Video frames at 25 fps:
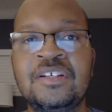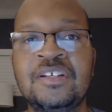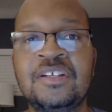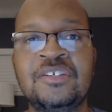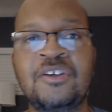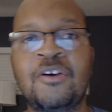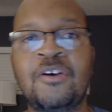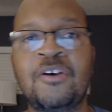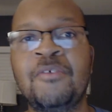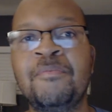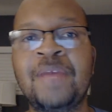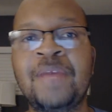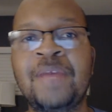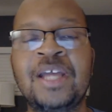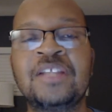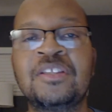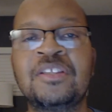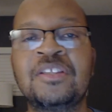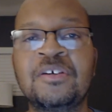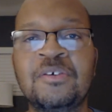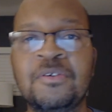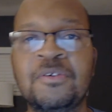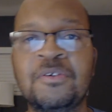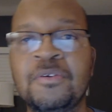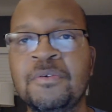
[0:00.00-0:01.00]
Don't make
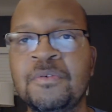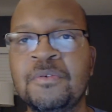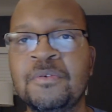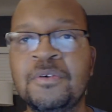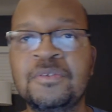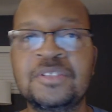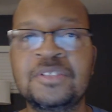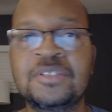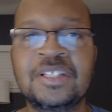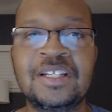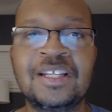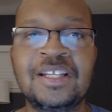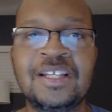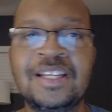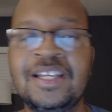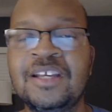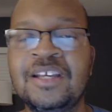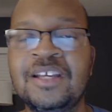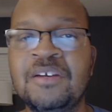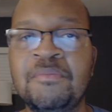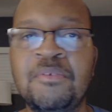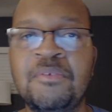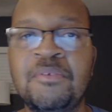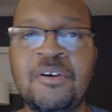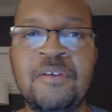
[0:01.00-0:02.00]
the gurus and the
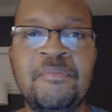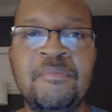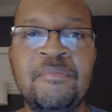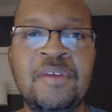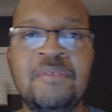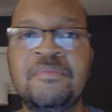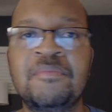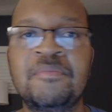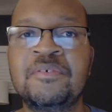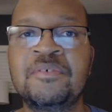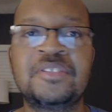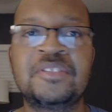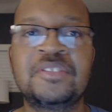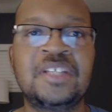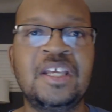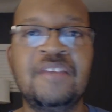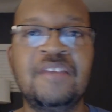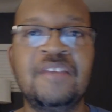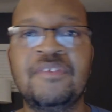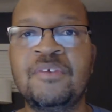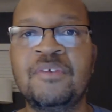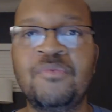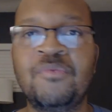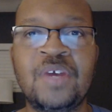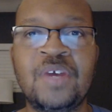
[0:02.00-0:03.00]
leaderboard members
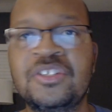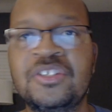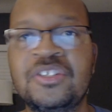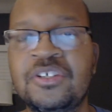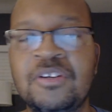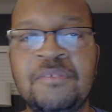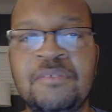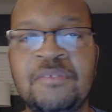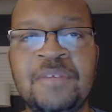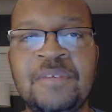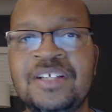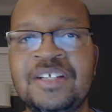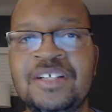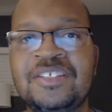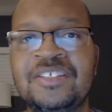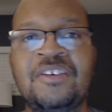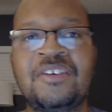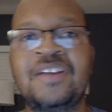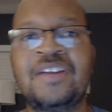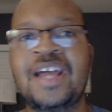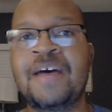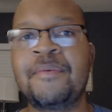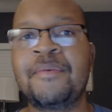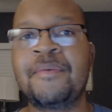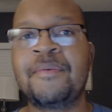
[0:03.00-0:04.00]
even richer because they're
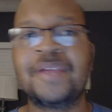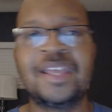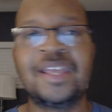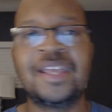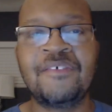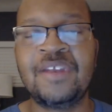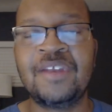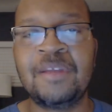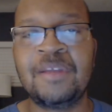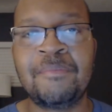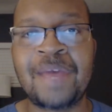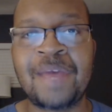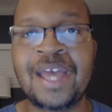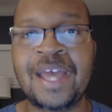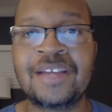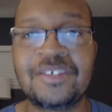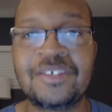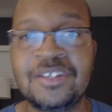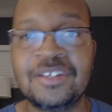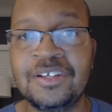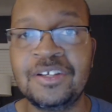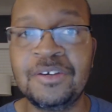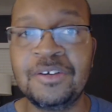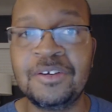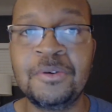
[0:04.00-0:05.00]
not giving it back
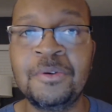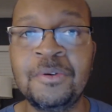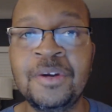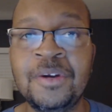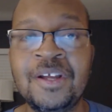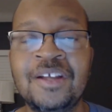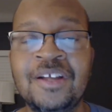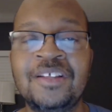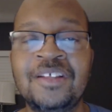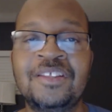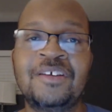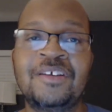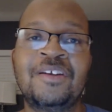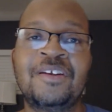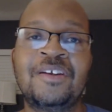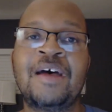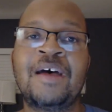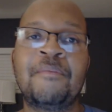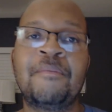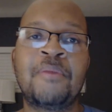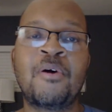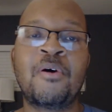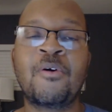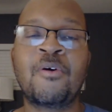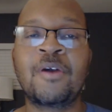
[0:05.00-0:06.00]
to you. They're
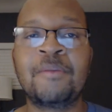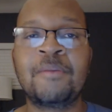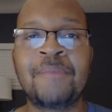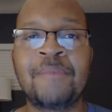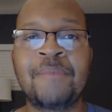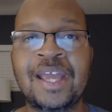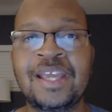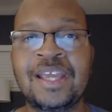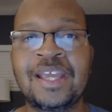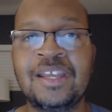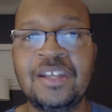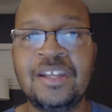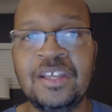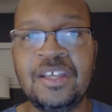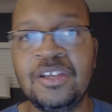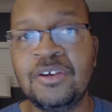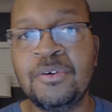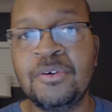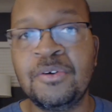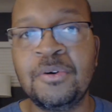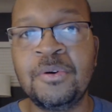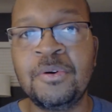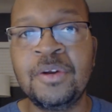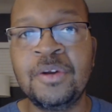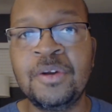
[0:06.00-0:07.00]
not pouring back into
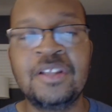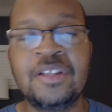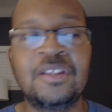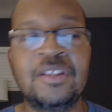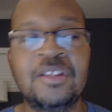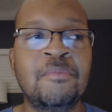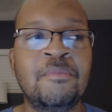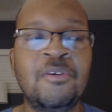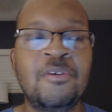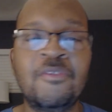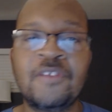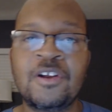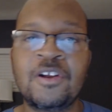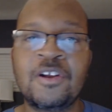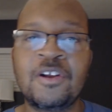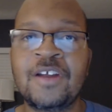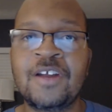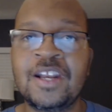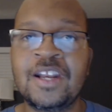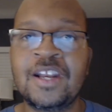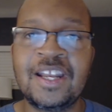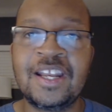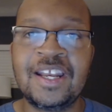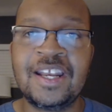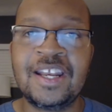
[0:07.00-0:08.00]
you. They're moving on
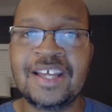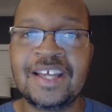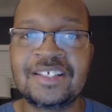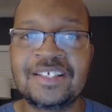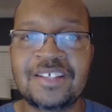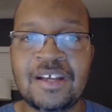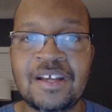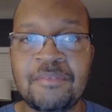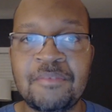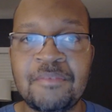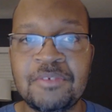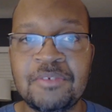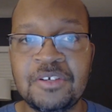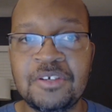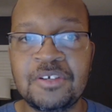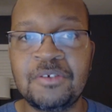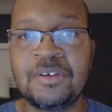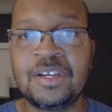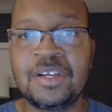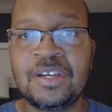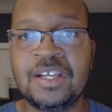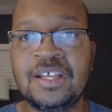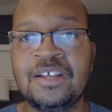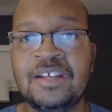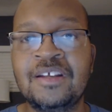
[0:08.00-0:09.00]
to the next
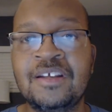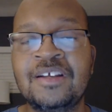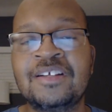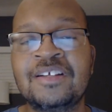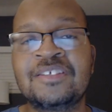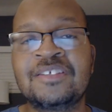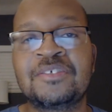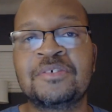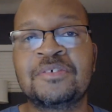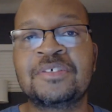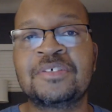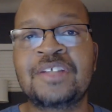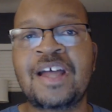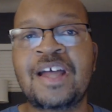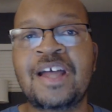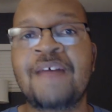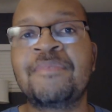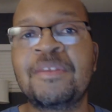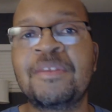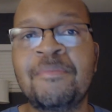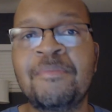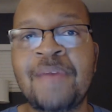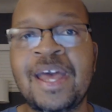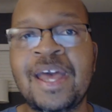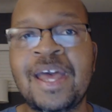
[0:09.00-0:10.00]
opportunity. So stop
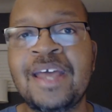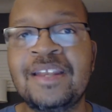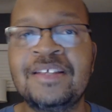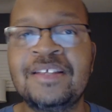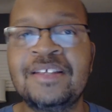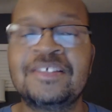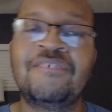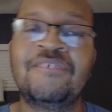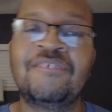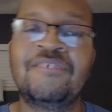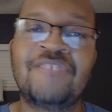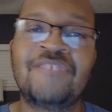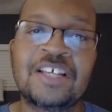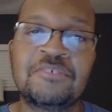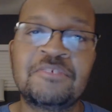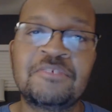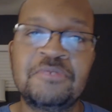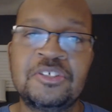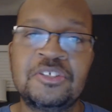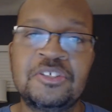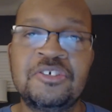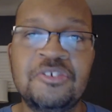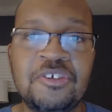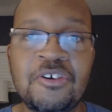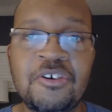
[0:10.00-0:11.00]
the madness if that's
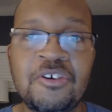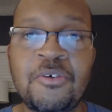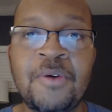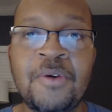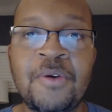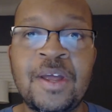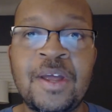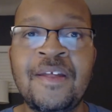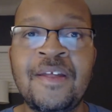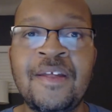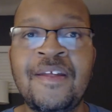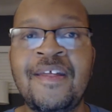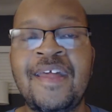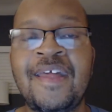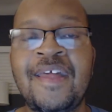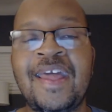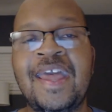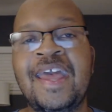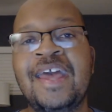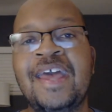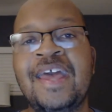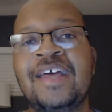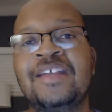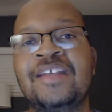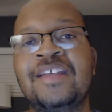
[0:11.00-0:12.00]
what you're doing,
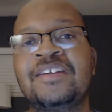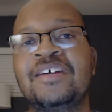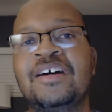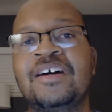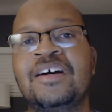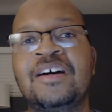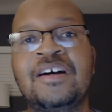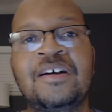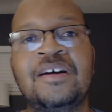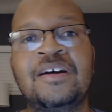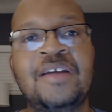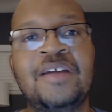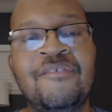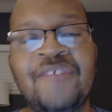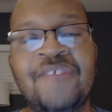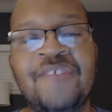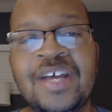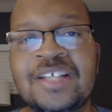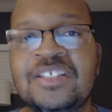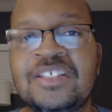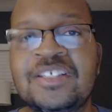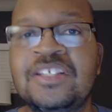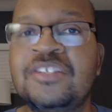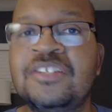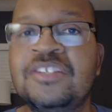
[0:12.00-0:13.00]
and
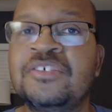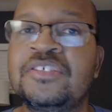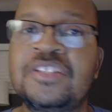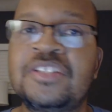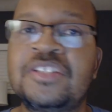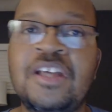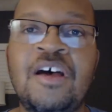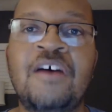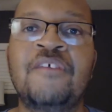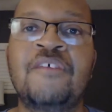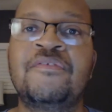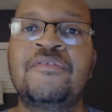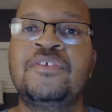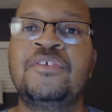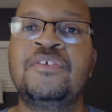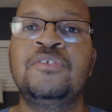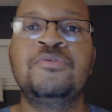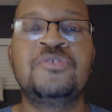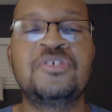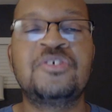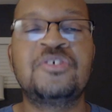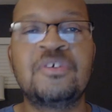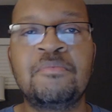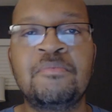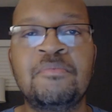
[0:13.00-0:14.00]
invest in yourself.
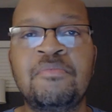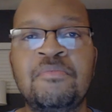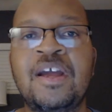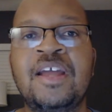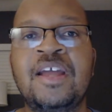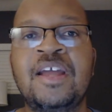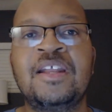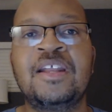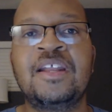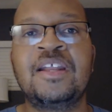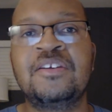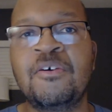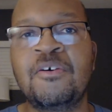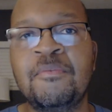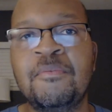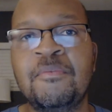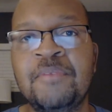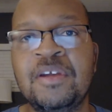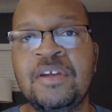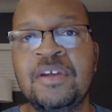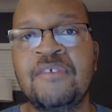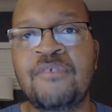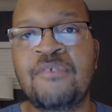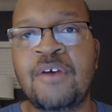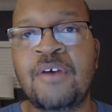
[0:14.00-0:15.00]
Use your brain and don't
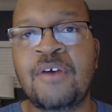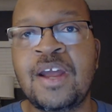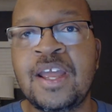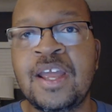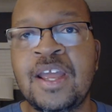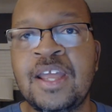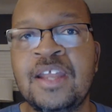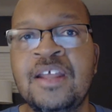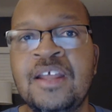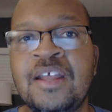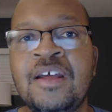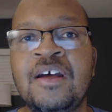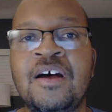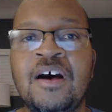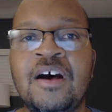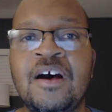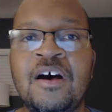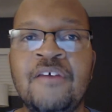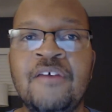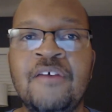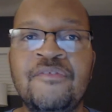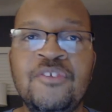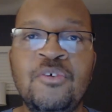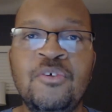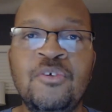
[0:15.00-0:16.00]
be afraid
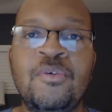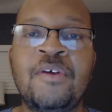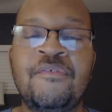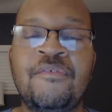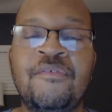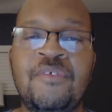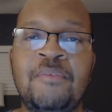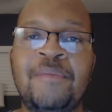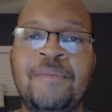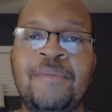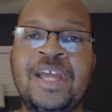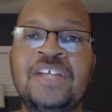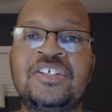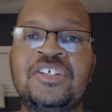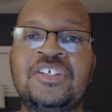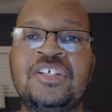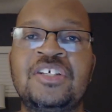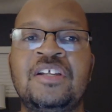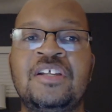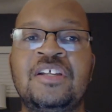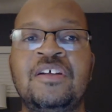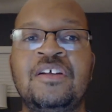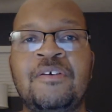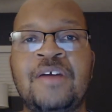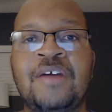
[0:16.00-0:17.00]
of new
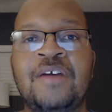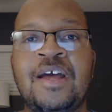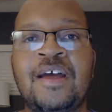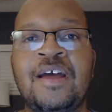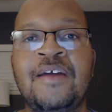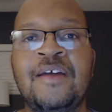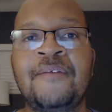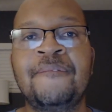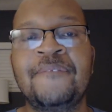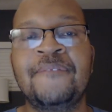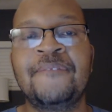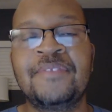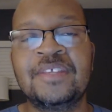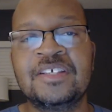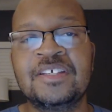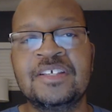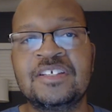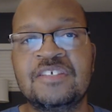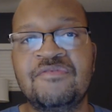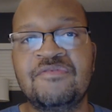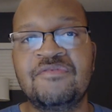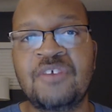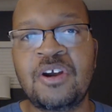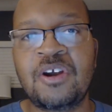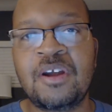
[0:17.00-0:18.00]
information. Okay, this
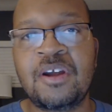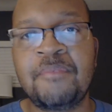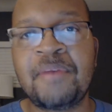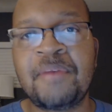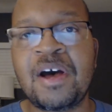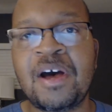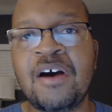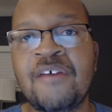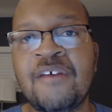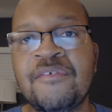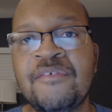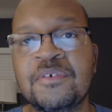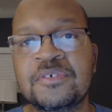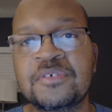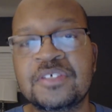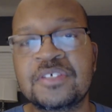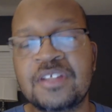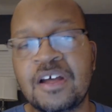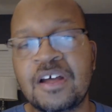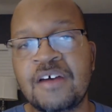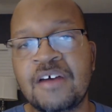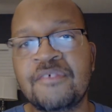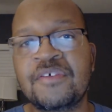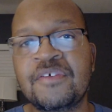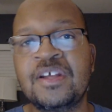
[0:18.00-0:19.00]
is very powerful
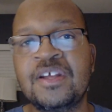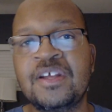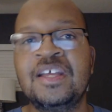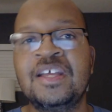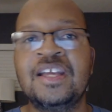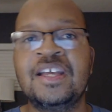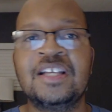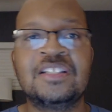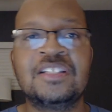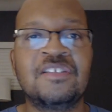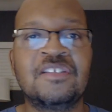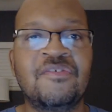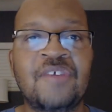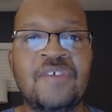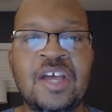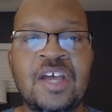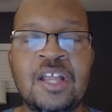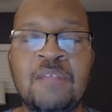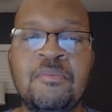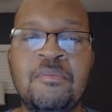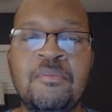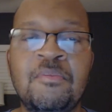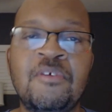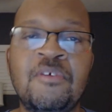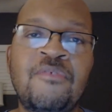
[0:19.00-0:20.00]
stuff. It's
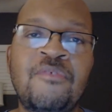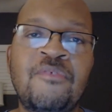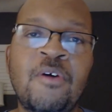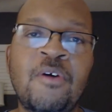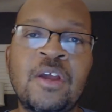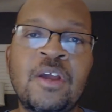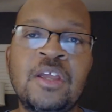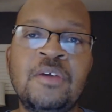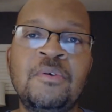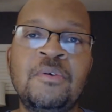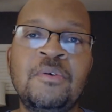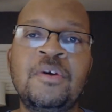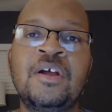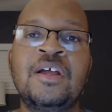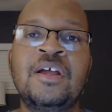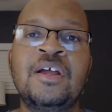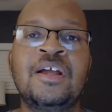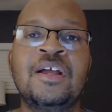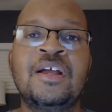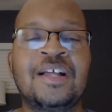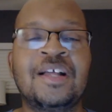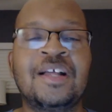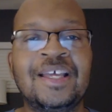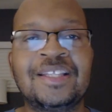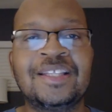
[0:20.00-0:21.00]
available for you.
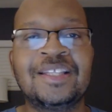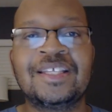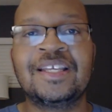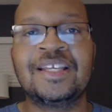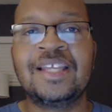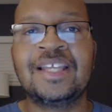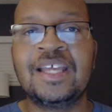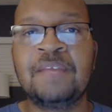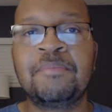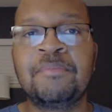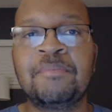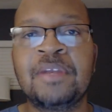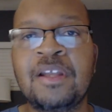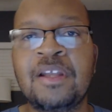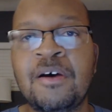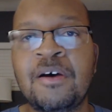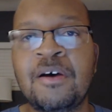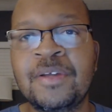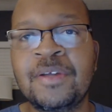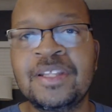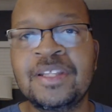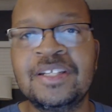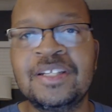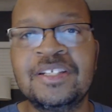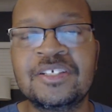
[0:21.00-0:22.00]
Click the link
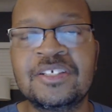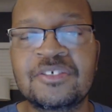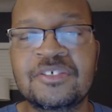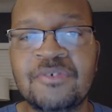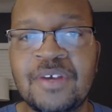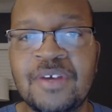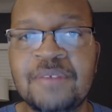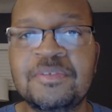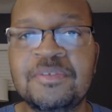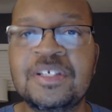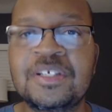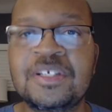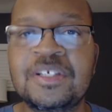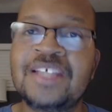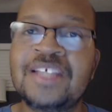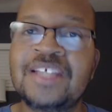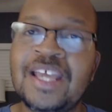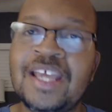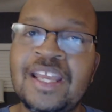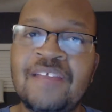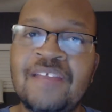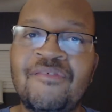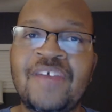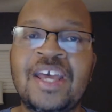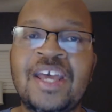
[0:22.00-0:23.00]
below in the description,
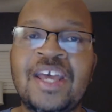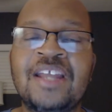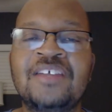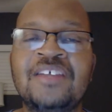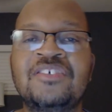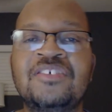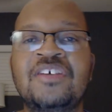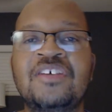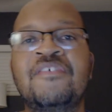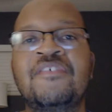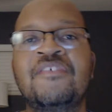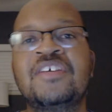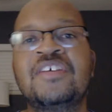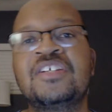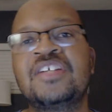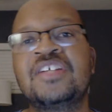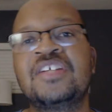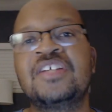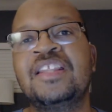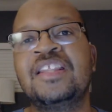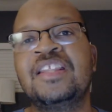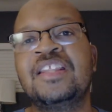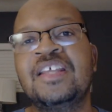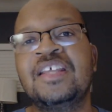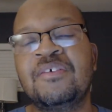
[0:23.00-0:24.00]
take advantage of it,
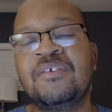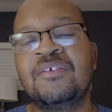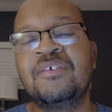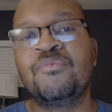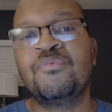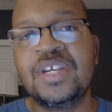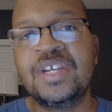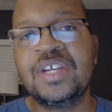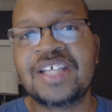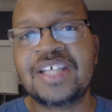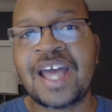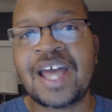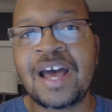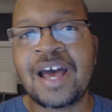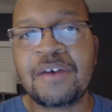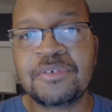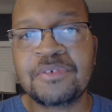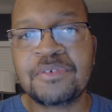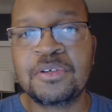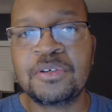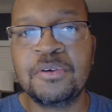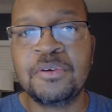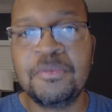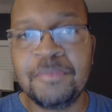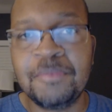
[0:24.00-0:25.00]
and then reach
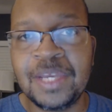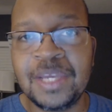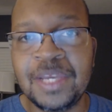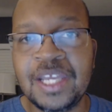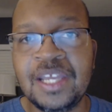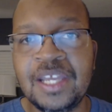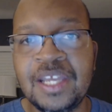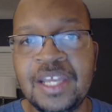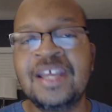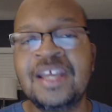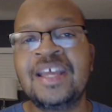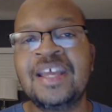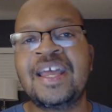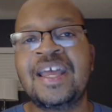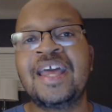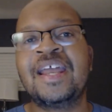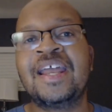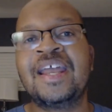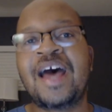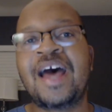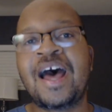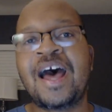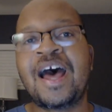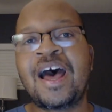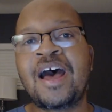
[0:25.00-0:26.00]
out to me
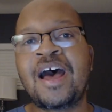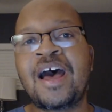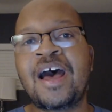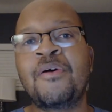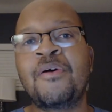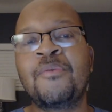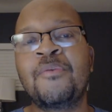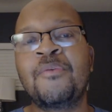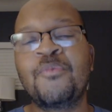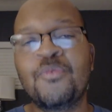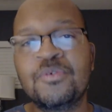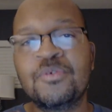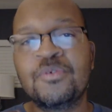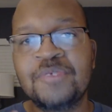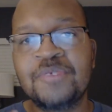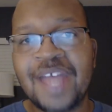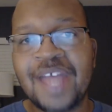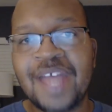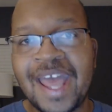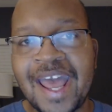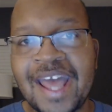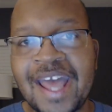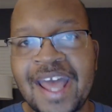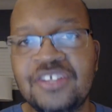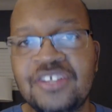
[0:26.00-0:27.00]
and I will
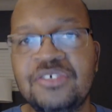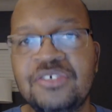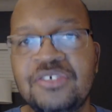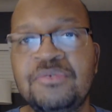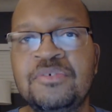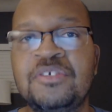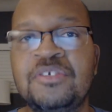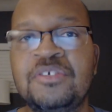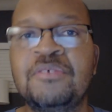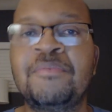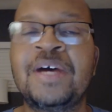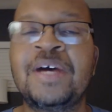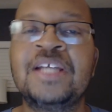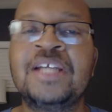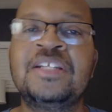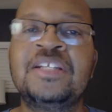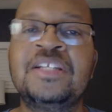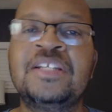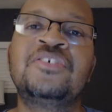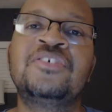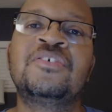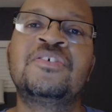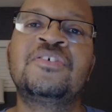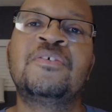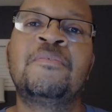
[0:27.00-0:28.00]
add you to my
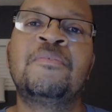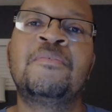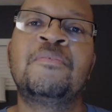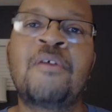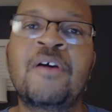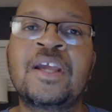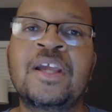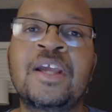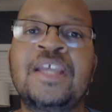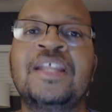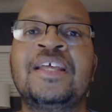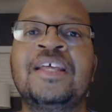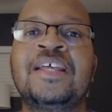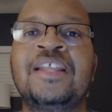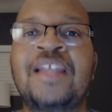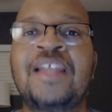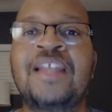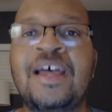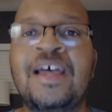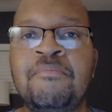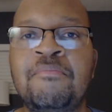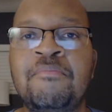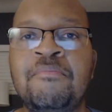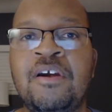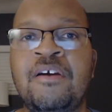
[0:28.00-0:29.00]
digital marketing
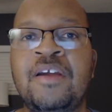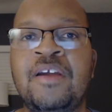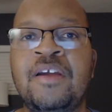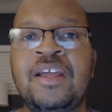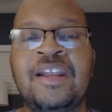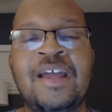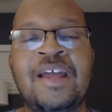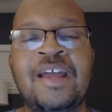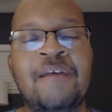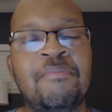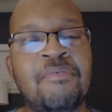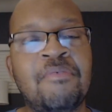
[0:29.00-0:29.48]
library. And I